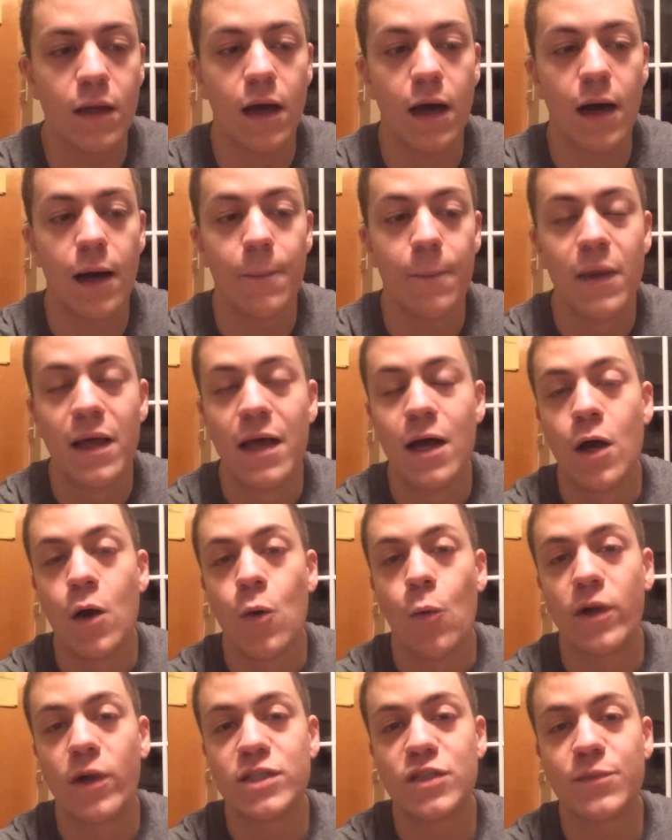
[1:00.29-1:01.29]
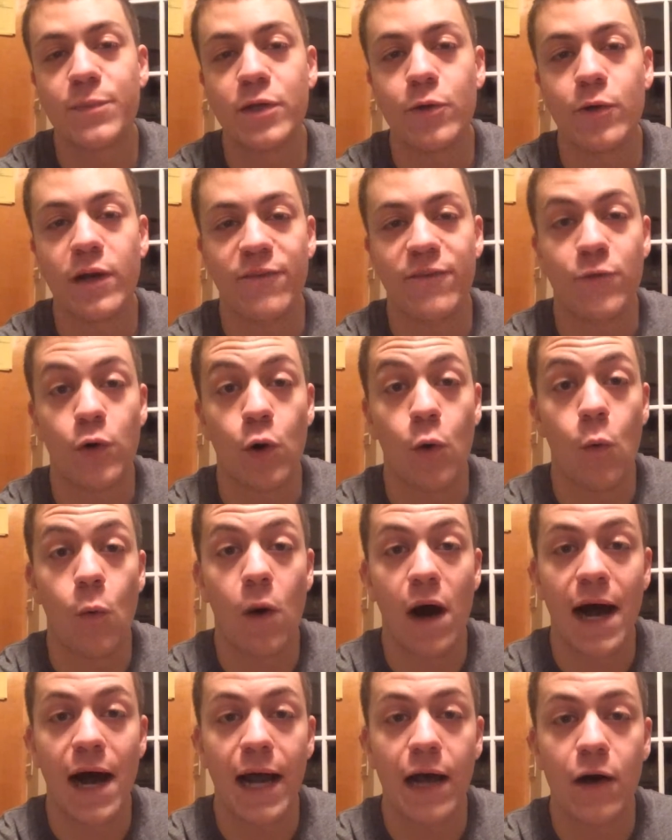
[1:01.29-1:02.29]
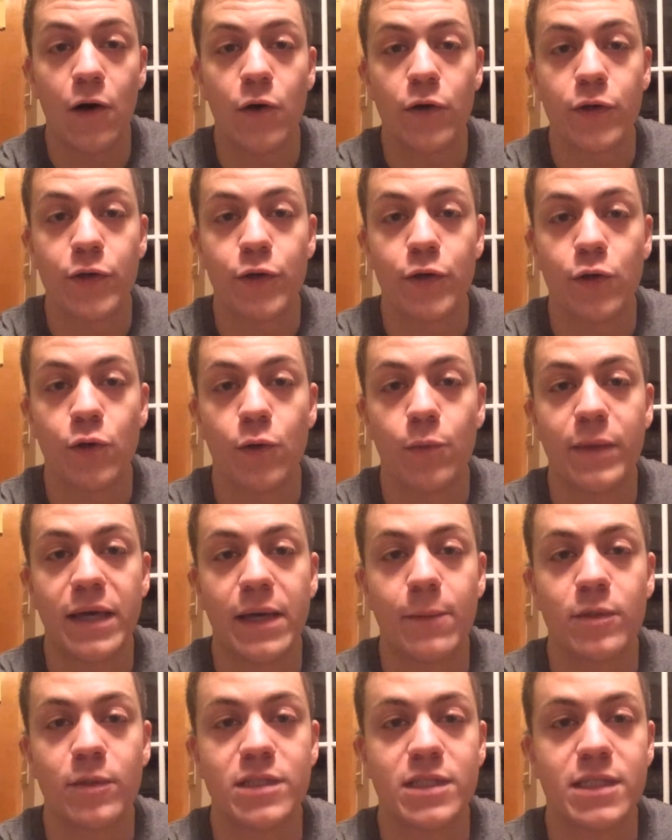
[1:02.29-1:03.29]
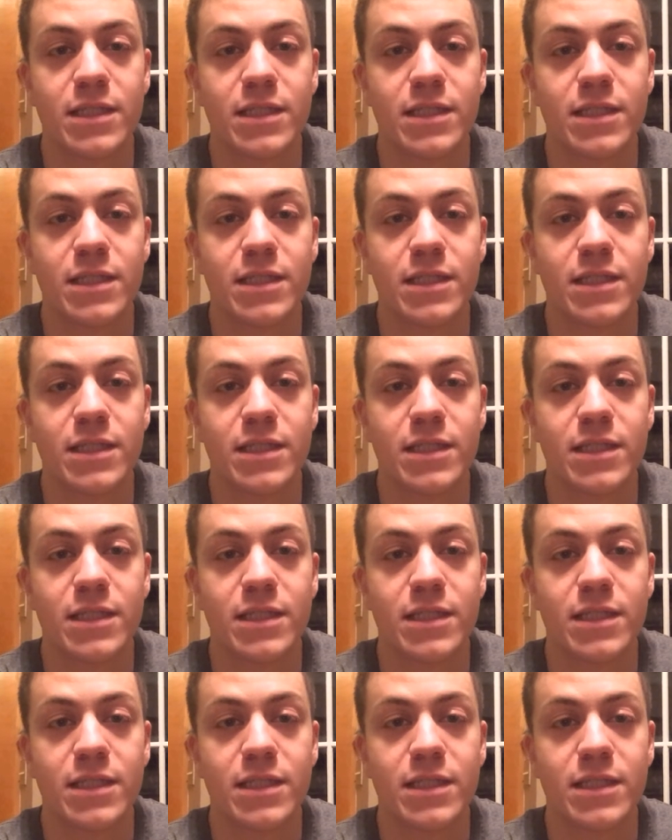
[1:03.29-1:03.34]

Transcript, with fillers: Um, once you've been doing it for a while, you'll be able